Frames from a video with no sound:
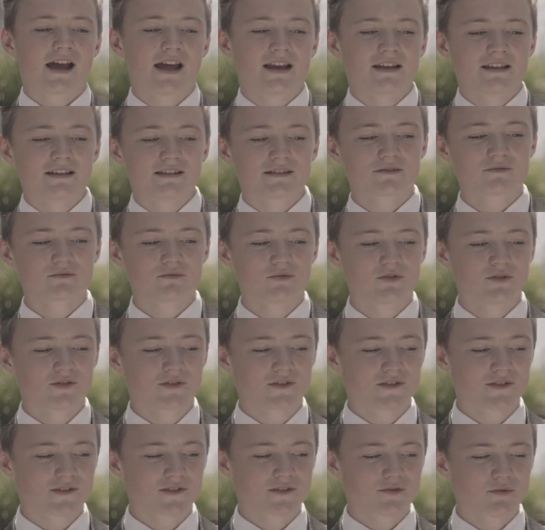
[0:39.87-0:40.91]
and it
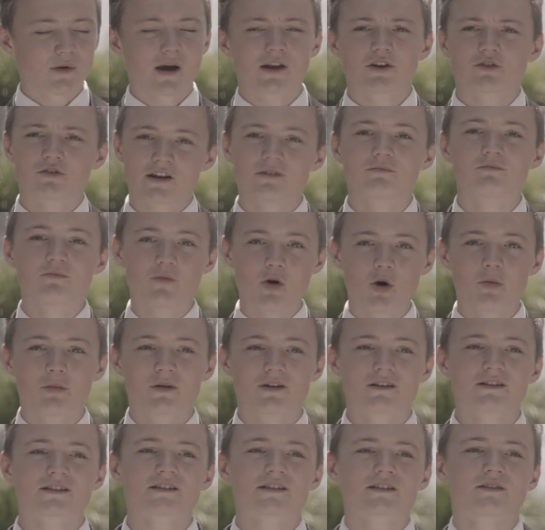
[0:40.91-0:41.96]
was quite a great
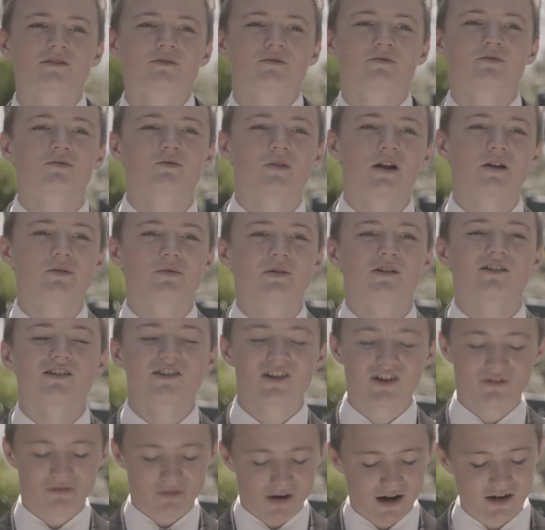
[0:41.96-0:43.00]
moment when we were
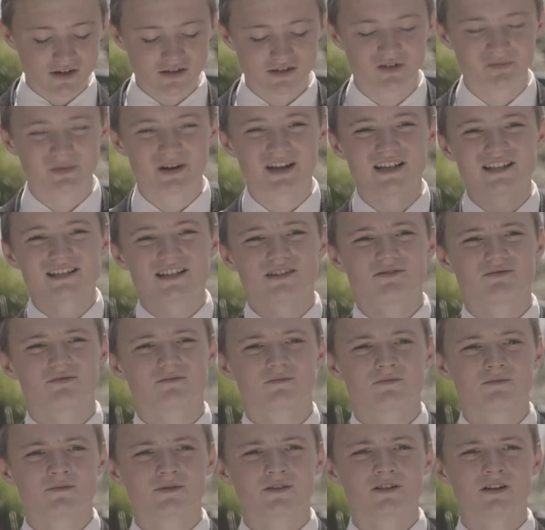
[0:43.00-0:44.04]
in our final debate and
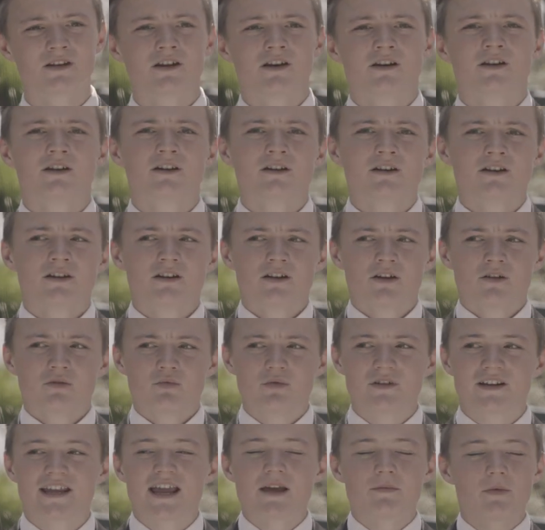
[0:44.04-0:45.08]

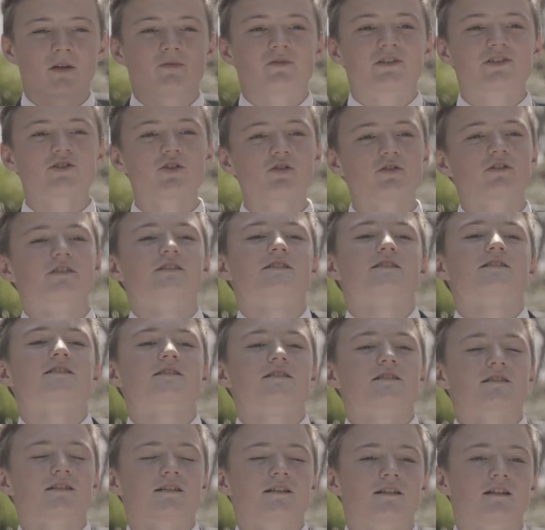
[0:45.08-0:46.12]
we came out
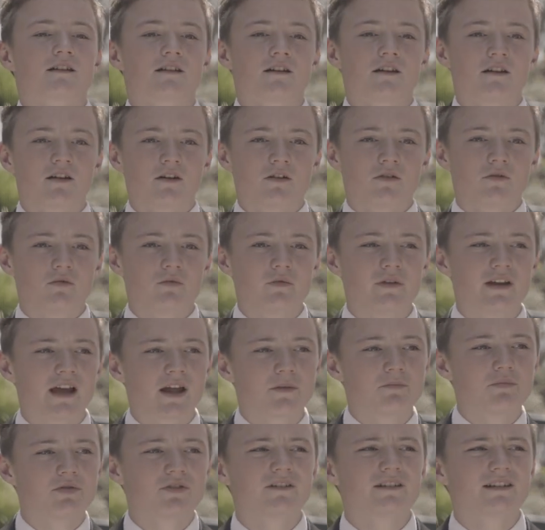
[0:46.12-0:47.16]
victorious. We
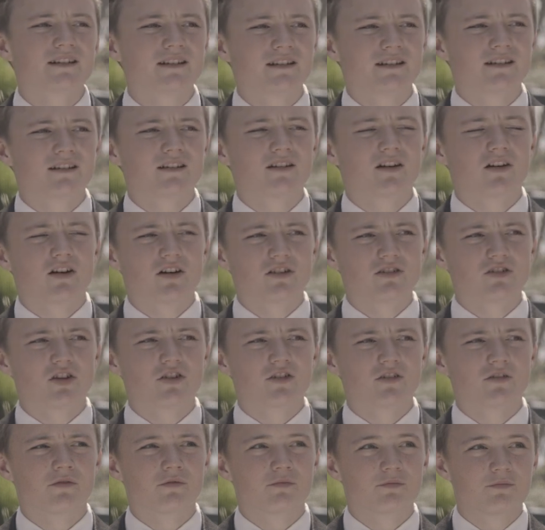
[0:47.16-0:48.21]
had put in a
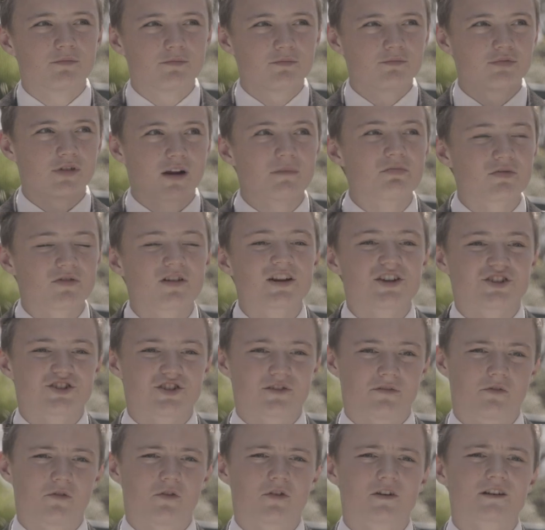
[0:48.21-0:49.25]
lot of
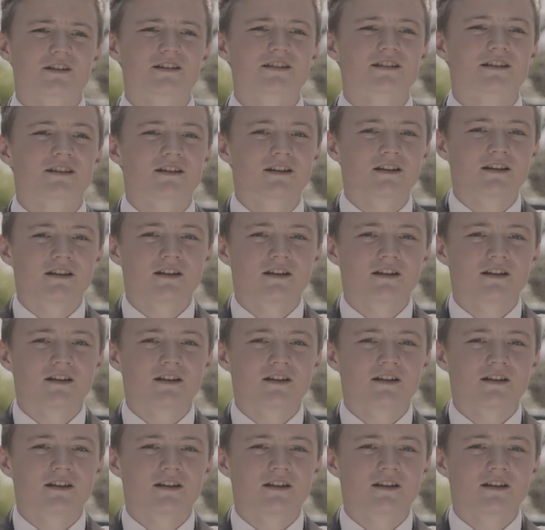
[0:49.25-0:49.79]
preparation for it.